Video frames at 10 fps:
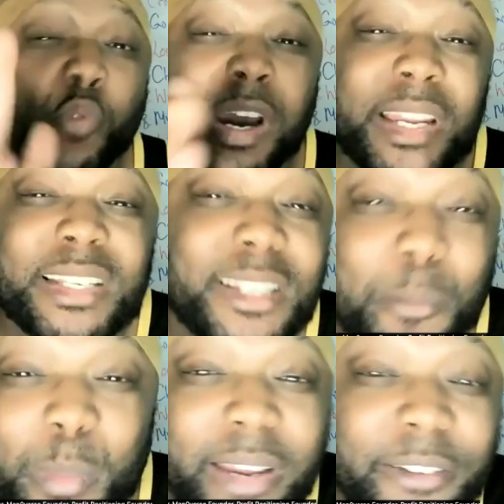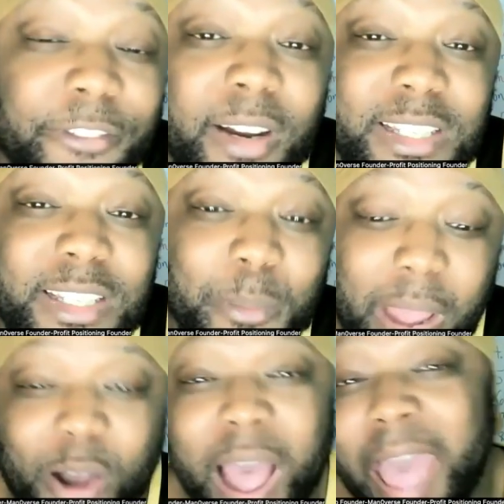So, what is the big fuss
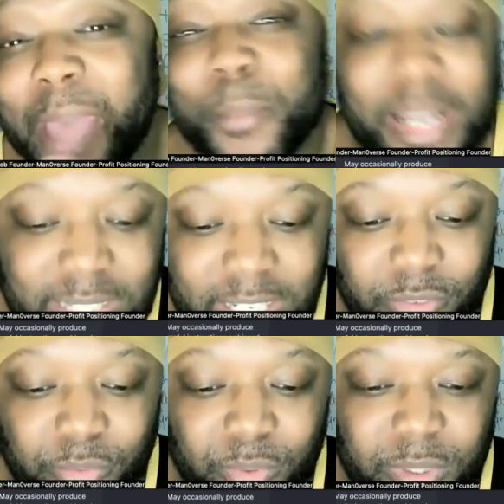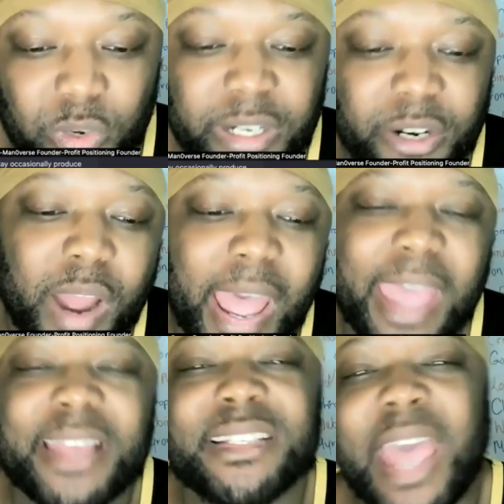about? I myself was wondering
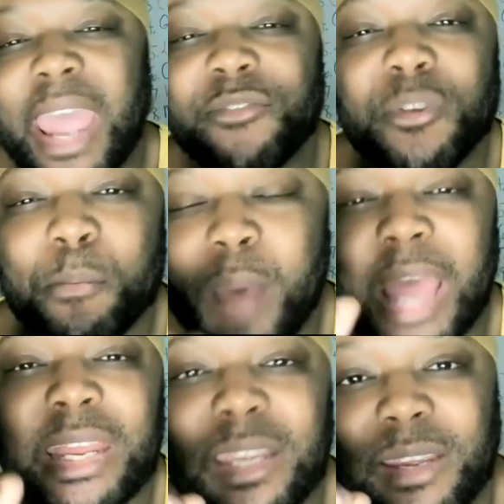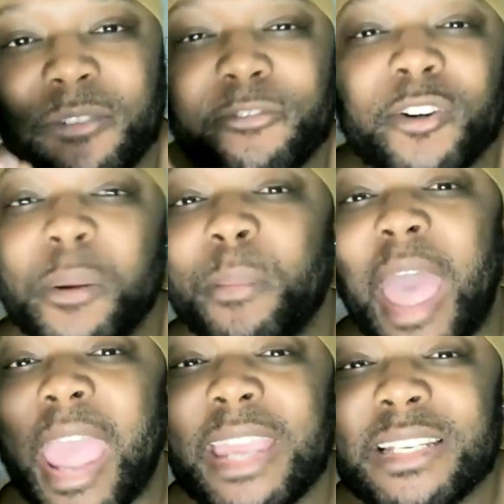why is everybody
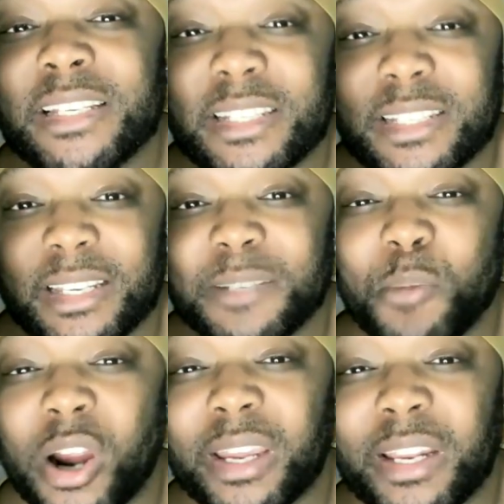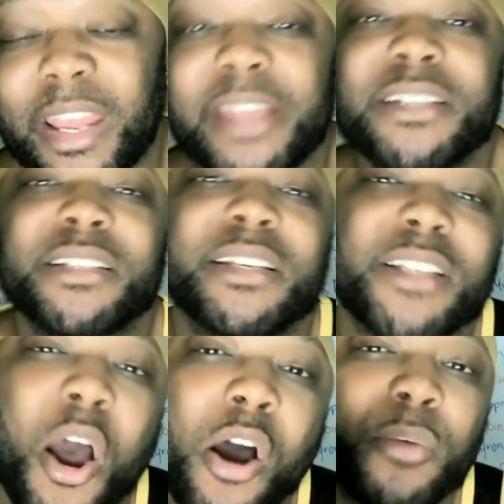from agencies, marketing
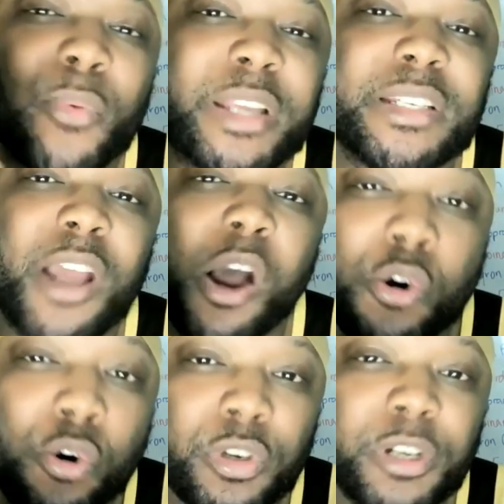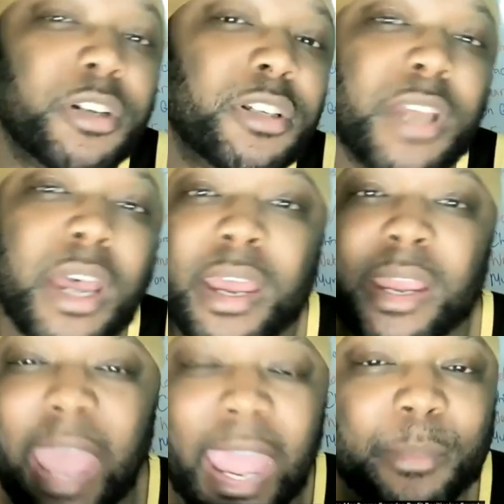agencies, all the way to coders,
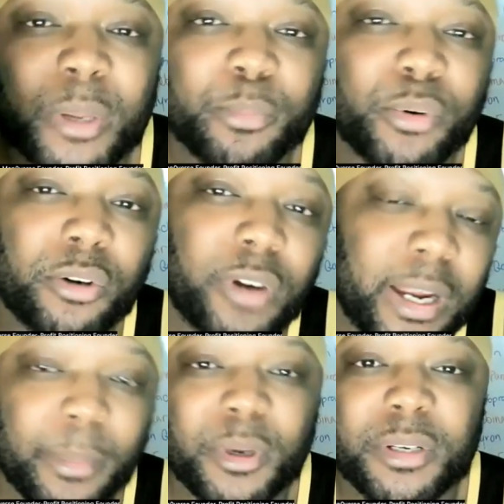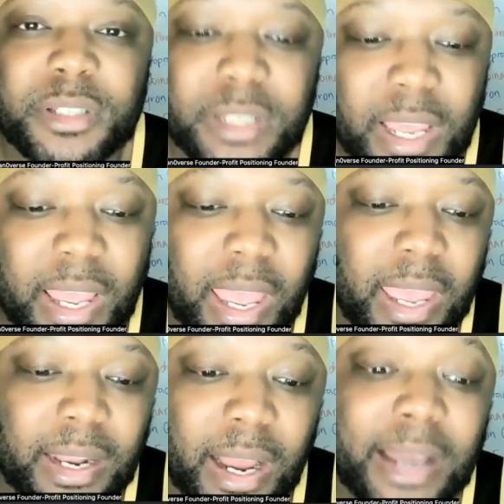gaming programmers,
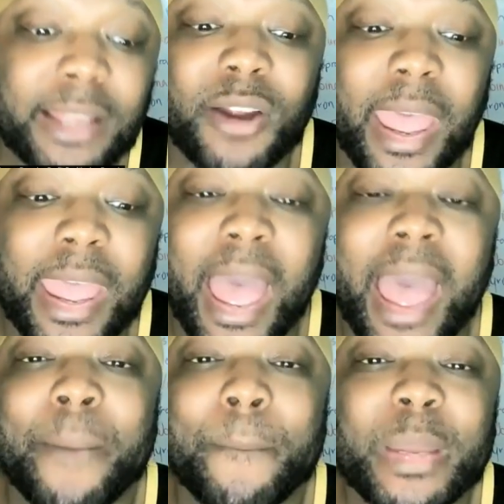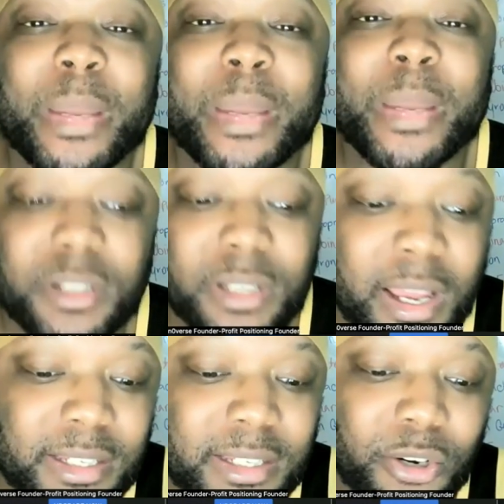and other AI builders
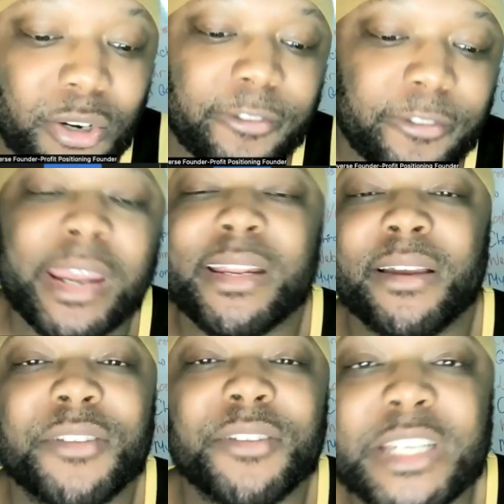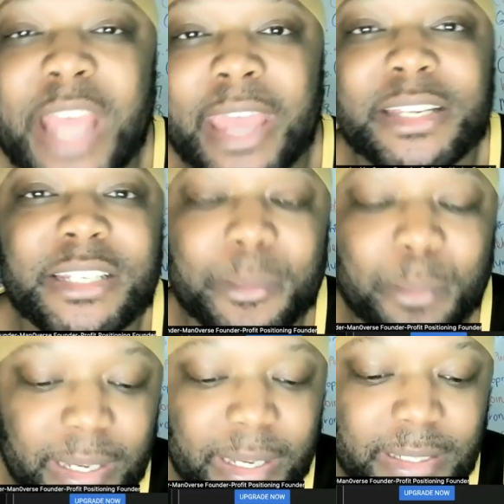so afraid of Chat
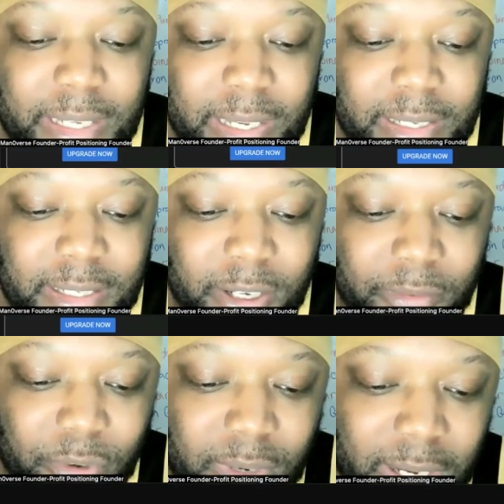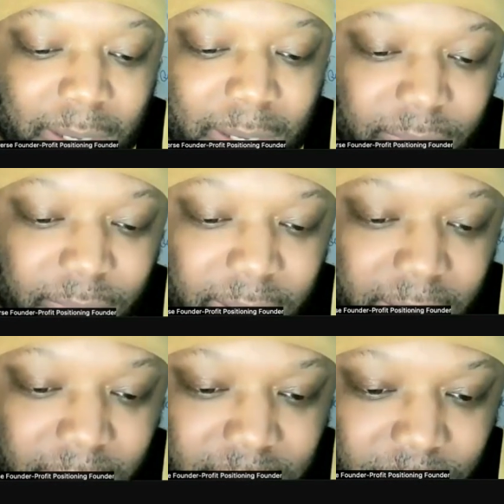GPT? So, if you come over
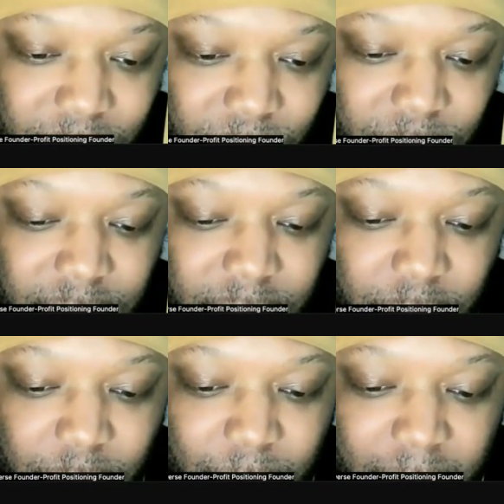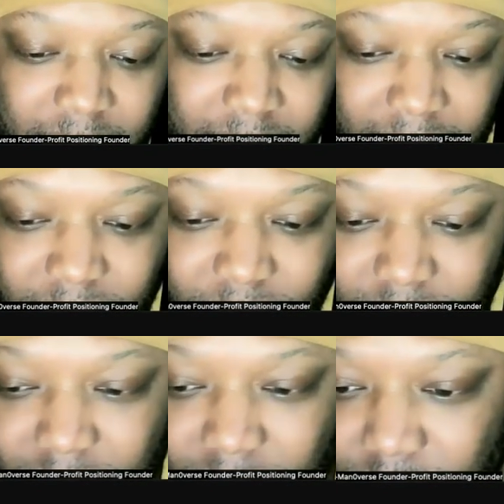here to YouTube and
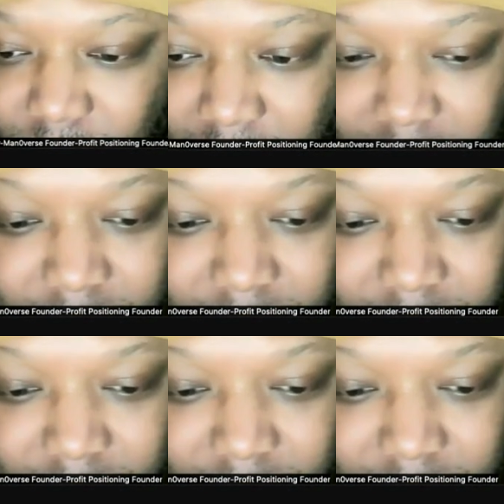you'll go through